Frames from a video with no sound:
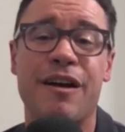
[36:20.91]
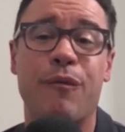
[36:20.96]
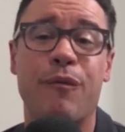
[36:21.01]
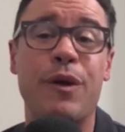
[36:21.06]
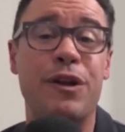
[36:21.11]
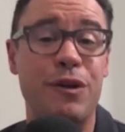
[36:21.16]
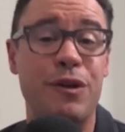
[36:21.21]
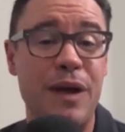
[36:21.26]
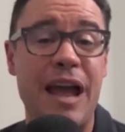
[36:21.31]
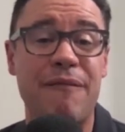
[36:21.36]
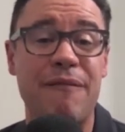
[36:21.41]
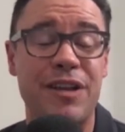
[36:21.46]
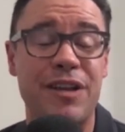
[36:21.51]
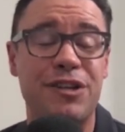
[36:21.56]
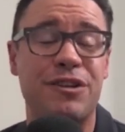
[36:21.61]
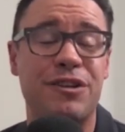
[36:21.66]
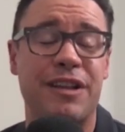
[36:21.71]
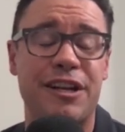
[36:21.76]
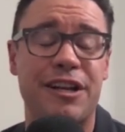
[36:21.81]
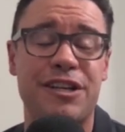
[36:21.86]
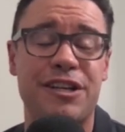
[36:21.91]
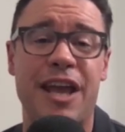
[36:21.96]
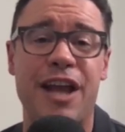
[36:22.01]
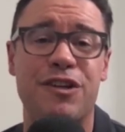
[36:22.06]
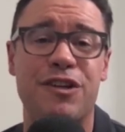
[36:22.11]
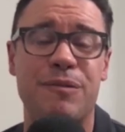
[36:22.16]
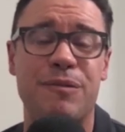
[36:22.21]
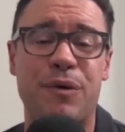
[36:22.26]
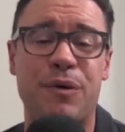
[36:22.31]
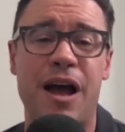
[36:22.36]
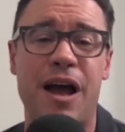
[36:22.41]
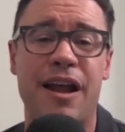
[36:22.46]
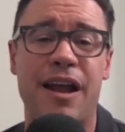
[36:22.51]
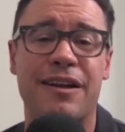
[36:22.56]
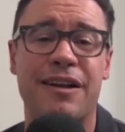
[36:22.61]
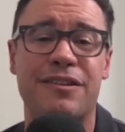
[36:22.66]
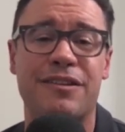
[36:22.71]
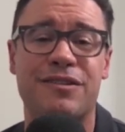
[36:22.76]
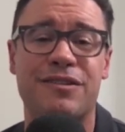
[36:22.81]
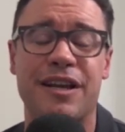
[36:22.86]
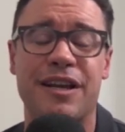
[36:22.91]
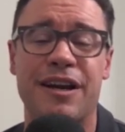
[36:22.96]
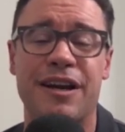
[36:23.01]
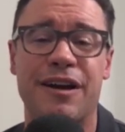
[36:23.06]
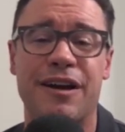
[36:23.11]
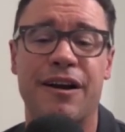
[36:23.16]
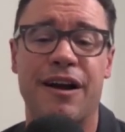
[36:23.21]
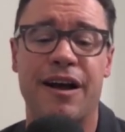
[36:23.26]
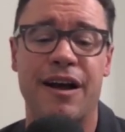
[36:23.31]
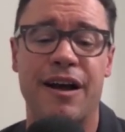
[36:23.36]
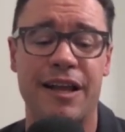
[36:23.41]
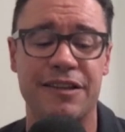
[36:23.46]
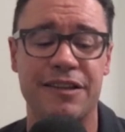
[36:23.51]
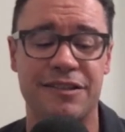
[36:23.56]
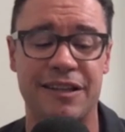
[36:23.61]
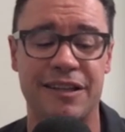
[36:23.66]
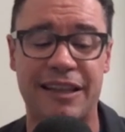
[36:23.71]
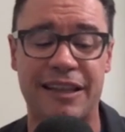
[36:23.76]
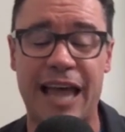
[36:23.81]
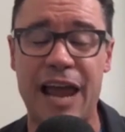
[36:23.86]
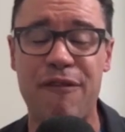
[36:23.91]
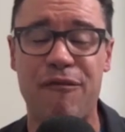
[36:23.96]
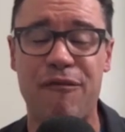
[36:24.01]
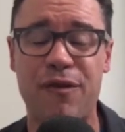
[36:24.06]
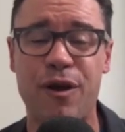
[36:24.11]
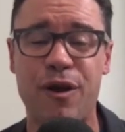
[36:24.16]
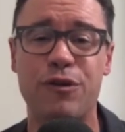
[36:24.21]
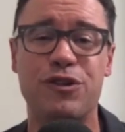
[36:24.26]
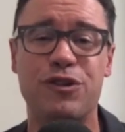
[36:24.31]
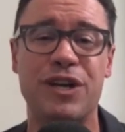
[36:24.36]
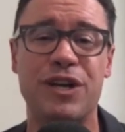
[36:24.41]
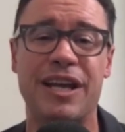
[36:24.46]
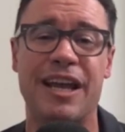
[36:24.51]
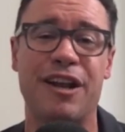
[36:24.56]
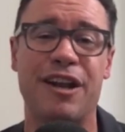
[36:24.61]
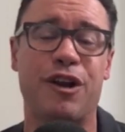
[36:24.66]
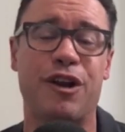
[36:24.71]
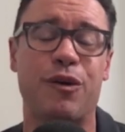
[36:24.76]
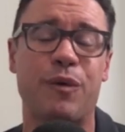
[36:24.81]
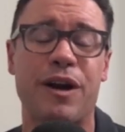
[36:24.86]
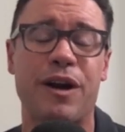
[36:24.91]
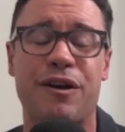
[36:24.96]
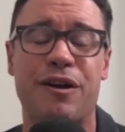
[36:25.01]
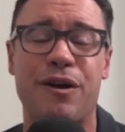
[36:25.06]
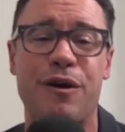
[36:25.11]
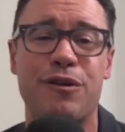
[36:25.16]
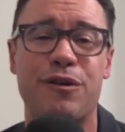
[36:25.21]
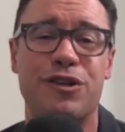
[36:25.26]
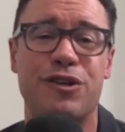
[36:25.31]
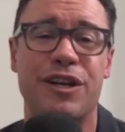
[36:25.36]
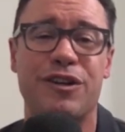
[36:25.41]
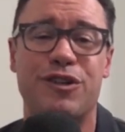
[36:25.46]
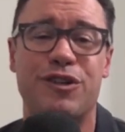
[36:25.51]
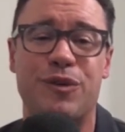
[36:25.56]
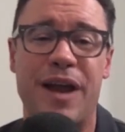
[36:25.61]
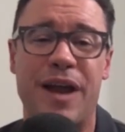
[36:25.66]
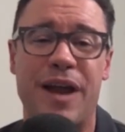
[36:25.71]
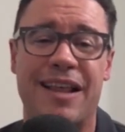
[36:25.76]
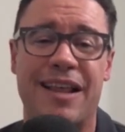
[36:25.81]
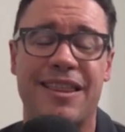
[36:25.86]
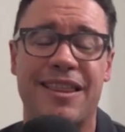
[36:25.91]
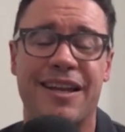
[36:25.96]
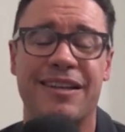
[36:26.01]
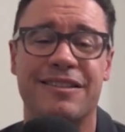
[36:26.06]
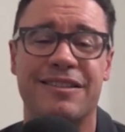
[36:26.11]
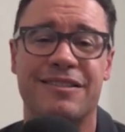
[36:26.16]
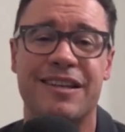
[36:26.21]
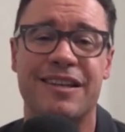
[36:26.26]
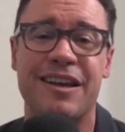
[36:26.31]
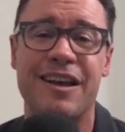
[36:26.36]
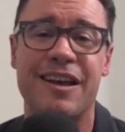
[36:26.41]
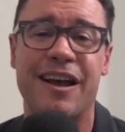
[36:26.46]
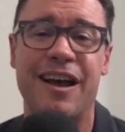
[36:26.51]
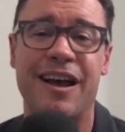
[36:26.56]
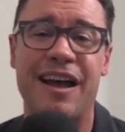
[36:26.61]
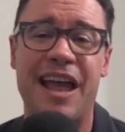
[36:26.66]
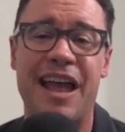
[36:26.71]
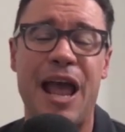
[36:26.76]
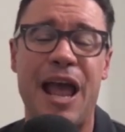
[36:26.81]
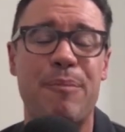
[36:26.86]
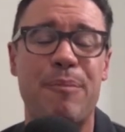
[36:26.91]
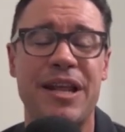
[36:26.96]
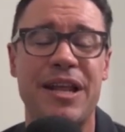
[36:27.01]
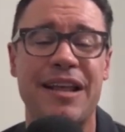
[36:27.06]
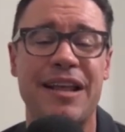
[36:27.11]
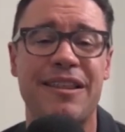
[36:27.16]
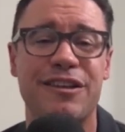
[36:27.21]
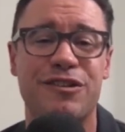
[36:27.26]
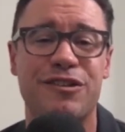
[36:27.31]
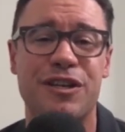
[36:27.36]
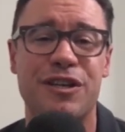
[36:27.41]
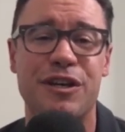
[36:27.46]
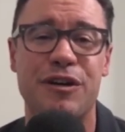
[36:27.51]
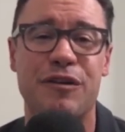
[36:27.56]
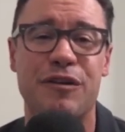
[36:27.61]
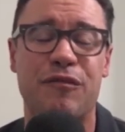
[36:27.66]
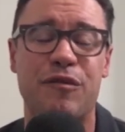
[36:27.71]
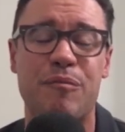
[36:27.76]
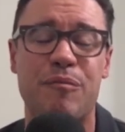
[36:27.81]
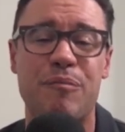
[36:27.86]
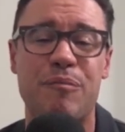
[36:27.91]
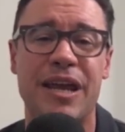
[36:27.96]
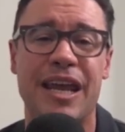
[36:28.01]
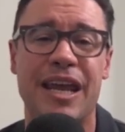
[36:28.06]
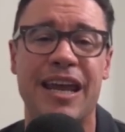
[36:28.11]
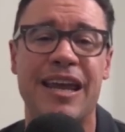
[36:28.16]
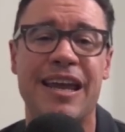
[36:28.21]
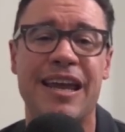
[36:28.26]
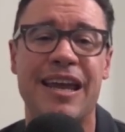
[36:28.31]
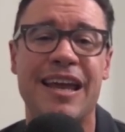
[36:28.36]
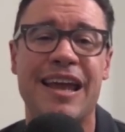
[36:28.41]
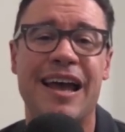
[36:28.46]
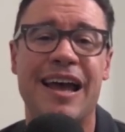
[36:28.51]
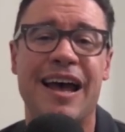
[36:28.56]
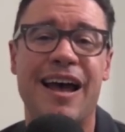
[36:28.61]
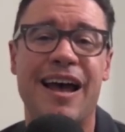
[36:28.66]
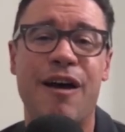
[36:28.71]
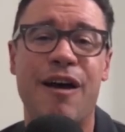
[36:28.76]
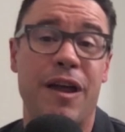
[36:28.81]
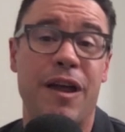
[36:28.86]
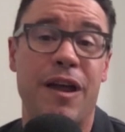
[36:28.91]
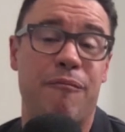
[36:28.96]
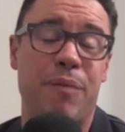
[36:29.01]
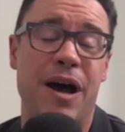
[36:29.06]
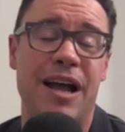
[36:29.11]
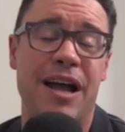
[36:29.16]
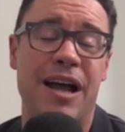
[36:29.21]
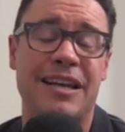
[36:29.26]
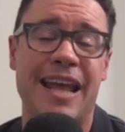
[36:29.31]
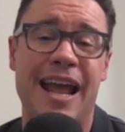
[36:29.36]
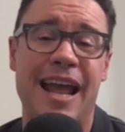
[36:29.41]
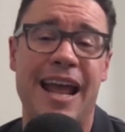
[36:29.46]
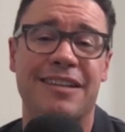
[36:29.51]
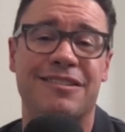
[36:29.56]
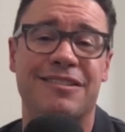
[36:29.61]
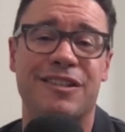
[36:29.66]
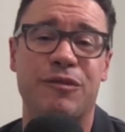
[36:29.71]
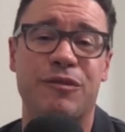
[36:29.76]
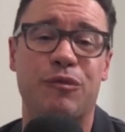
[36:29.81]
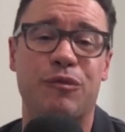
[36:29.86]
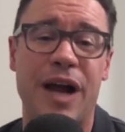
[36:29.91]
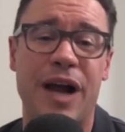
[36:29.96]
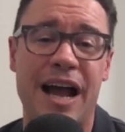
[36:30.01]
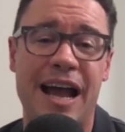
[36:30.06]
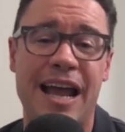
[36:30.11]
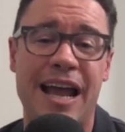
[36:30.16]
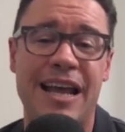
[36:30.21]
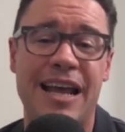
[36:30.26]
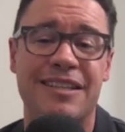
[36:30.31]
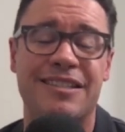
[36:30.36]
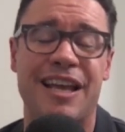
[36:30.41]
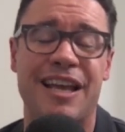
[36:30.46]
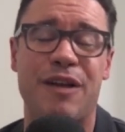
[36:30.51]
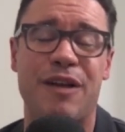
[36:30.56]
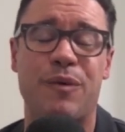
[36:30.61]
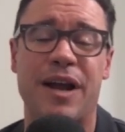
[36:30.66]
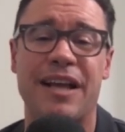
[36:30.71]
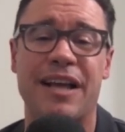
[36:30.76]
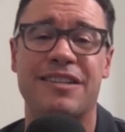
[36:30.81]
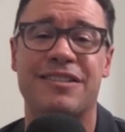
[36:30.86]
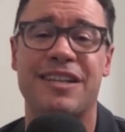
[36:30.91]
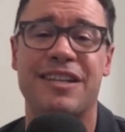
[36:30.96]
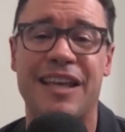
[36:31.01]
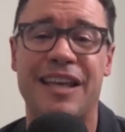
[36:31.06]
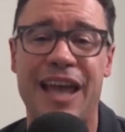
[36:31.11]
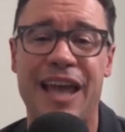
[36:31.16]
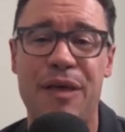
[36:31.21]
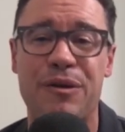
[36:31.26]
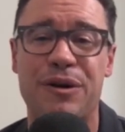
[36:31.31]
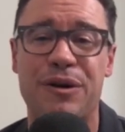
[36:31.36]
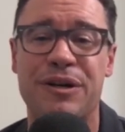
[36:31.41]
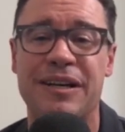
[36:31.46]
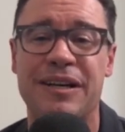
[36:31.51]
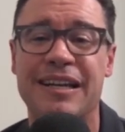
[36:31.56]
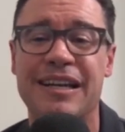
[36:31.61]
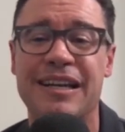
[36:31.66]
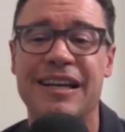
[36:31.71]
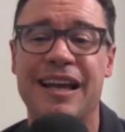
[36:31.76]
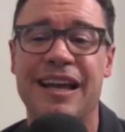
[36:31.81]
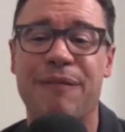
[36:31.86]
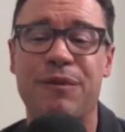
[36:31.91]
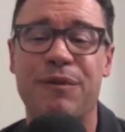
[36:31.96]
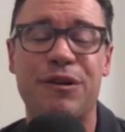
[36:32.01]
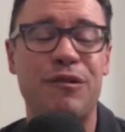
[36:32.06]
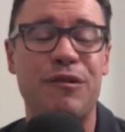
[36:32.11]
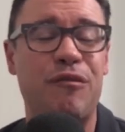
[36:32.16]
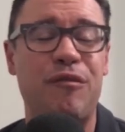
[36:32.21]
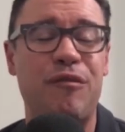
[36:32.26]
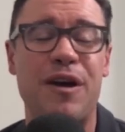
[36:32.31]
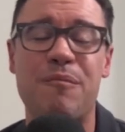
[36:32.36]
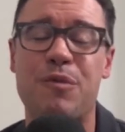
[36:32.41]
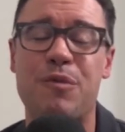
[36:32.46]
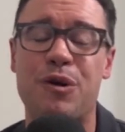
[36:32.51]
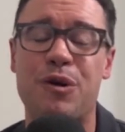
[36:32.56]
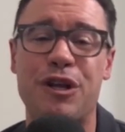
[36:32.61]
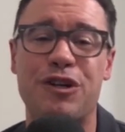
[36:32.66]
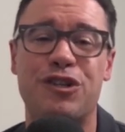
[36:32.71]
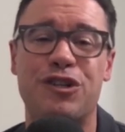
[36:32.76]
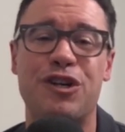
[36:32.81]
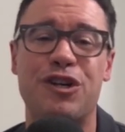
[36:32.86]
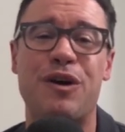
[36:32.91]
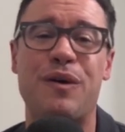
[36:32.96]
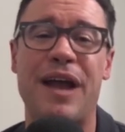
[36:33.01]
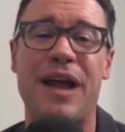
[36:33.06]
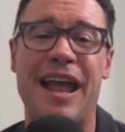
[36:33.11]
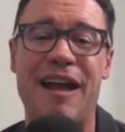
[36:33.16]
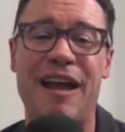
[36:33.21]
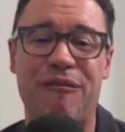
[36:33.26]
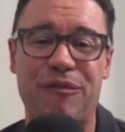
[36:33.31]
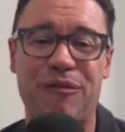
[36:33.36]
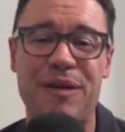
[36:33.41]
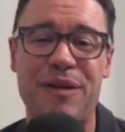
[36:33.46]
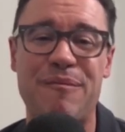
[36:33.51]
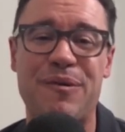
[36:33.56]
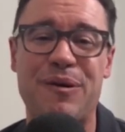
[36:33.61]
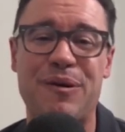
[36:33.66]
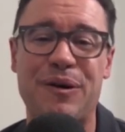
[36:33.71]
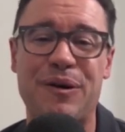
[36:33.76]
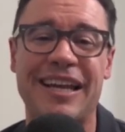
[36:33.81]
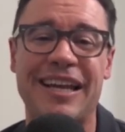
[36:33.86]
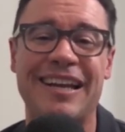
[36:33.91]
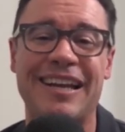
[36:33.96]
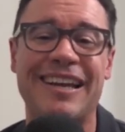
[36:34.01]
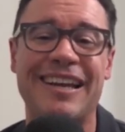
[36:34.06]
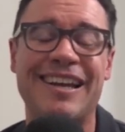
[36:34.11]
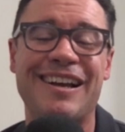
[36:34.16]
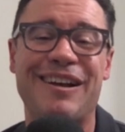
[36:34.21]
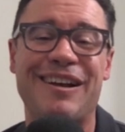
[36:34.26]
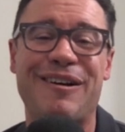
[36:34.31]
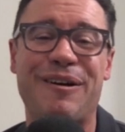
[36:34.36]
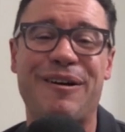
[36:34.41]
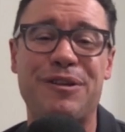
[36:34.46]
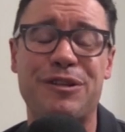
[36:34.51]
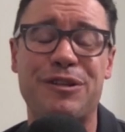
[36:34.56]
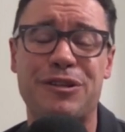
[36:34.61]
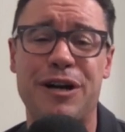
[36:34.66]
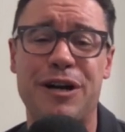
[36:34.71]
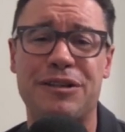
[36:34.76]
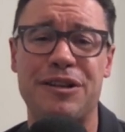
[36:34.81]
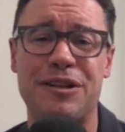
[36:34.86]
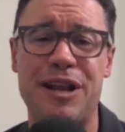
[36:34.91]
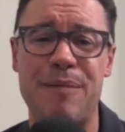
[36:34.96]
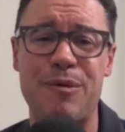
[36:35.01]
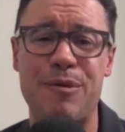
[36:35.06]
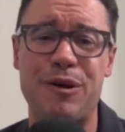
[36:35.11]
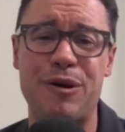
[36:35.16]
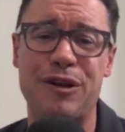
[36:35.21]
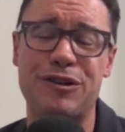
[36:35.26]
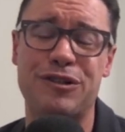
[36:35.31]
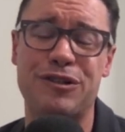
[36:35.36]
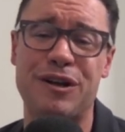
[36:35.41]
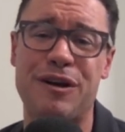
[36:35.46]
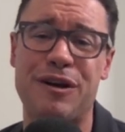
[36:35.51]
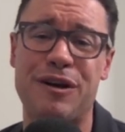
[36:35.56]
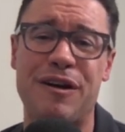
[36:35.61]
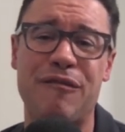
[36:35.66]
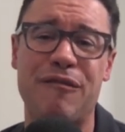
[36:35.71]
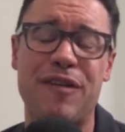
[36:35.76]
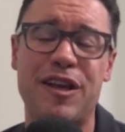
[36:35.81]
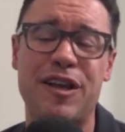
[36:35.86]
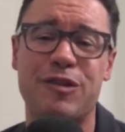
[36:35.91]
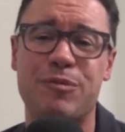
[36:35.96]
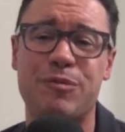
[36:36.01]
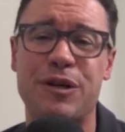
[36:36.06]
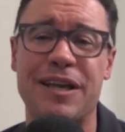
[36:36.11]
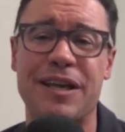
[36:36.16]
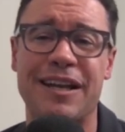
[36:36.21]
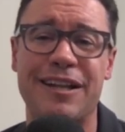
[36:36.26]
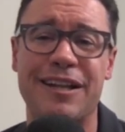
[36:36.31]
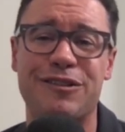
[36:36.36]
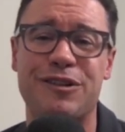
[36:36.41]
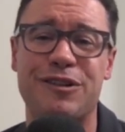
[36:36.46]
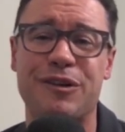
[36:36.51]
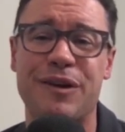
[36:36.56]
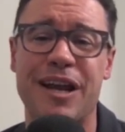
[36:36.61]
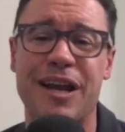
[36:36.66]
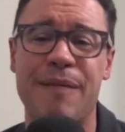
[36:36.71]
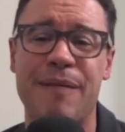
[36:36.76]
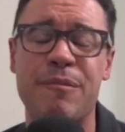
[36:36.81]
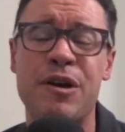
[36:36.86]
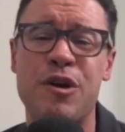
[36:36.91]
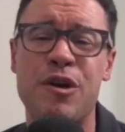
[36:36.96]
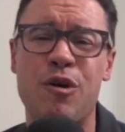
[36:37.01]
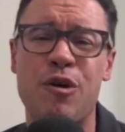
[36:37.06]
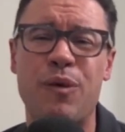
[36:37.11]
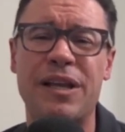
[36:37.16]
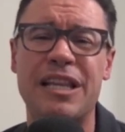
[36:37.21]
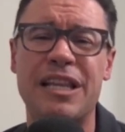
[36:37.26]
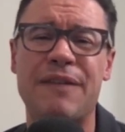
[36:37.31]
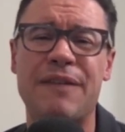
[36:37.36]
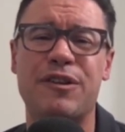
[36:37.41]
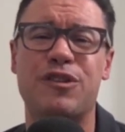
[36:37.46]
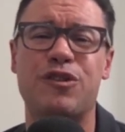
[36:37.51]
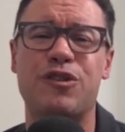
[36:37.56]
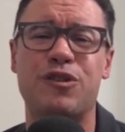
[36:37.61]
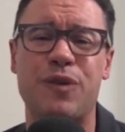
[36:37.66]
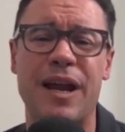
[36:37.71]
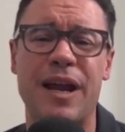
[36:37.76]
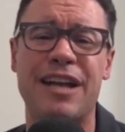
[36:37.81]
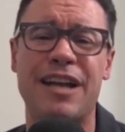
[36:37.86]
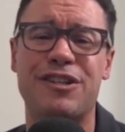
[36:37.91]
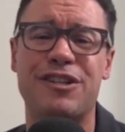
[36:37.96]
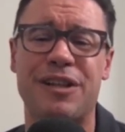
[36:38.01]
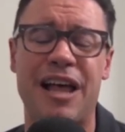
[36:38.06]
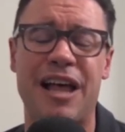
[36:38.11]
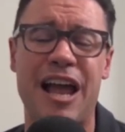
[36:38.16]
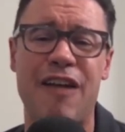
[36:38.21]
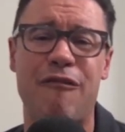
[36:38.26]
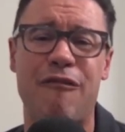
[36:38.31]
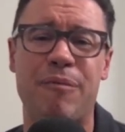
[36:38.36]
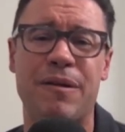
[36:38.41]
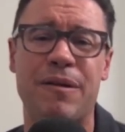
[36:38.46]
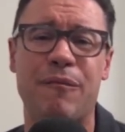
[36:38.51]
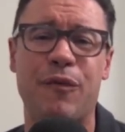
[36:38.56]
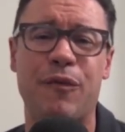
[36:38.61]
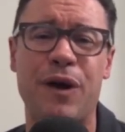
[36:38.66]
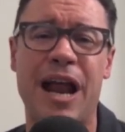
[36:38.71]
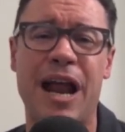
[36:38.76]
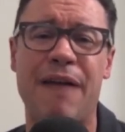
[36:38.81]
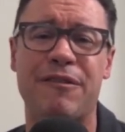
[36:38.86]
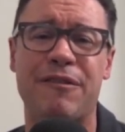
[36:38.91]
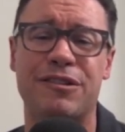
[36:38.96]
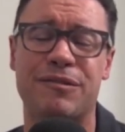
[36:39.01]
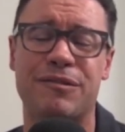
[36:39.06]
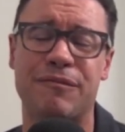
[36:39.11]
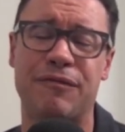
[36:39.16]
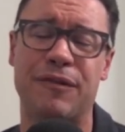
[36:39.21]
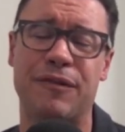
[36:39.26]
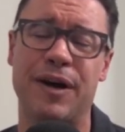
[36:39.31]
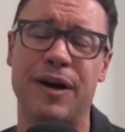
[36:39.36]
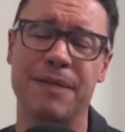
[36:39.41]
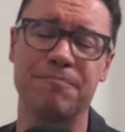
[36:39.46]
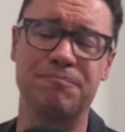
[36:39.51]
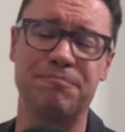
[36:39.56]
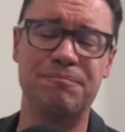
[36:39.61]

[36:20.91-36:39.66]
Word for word: We do have digital education products. There uh, is a life coaching and a career coaching track that is uh, happening this year for me. Uh, we have podcasts and Rise and Rise Together. And we do a fun morning show every morning called the Start Today Morning Show on Facebook and Instagram. We live a strange life, but we're having some fun.